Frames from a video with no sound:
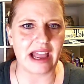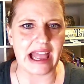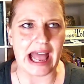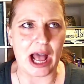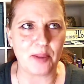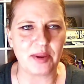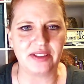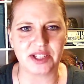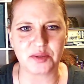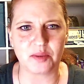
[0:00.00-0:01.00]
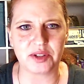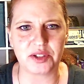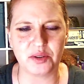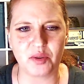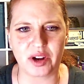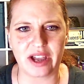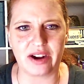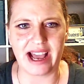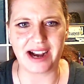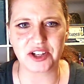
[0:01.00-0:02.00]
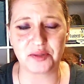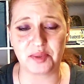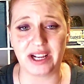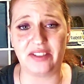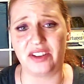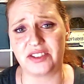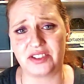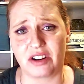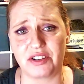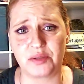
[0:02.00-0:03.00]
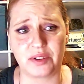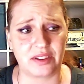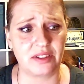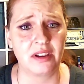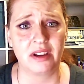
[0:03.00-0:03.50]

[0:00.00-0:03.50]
helping this woman to work out an action plan that starts with